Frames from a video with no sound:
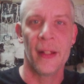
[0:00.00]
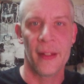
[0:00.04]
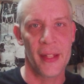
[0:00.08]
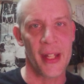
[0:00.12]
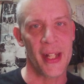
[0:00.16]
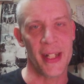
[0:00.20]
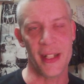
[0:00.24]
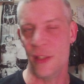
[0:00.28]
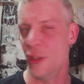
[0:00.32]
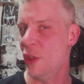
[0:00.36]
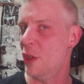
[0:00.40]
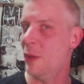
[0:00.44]

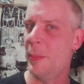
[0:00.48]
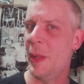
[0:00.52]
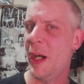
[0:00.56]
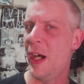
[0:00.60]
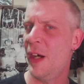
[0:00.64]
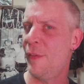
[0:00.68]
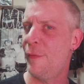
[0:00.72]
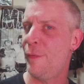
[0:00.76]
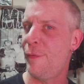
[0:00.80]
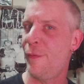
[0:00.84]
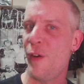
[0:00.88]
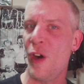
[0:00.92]
They knew
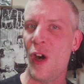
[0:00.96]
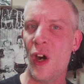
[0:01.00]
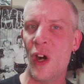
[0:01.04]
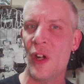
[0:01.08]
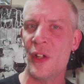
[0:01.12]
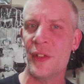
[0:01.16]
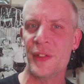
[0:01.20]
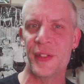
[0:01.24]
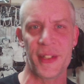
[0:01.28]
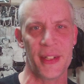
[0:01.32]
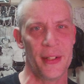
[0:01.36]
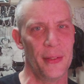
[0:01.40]
about
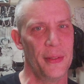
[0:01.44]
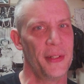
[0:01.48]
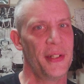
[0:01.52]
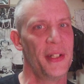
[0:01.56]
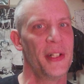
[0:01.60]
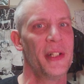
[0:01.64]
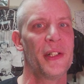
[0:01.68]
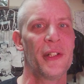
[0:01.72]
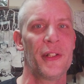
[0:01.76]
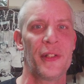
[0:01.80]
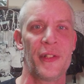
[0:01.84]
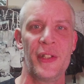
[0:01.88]
vaults. There was
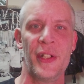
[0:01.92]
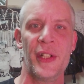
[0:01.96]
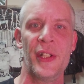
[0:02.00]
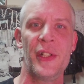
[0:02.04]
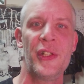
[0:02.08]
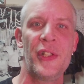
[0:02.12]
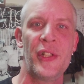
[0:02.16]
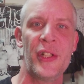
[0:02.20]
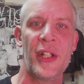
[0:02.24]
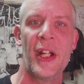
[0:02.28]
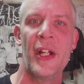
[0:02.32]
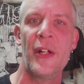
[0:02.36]
interesting
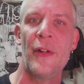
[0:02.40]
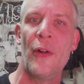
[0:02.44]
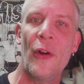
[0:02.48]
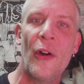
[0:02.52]
shit,